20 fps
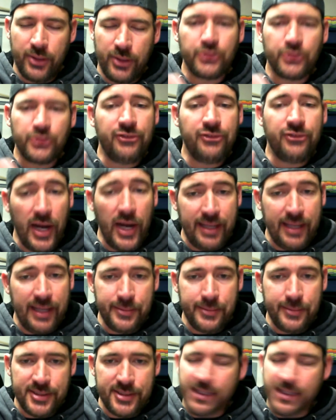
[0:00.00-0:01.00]

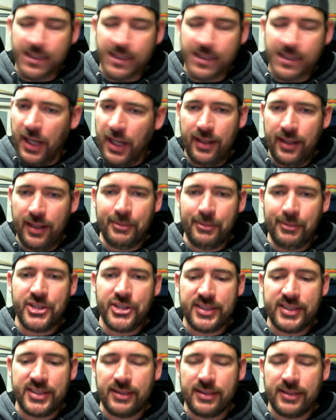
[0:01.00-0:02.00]
frames, because they're not
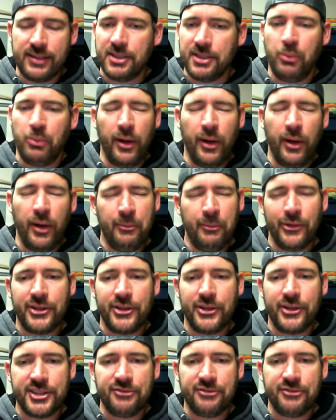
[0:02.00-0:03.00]
images at this point anymore, they're
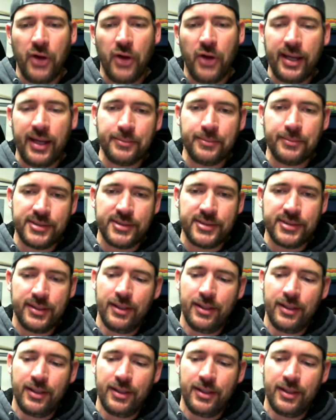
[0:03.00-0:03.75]
just frames,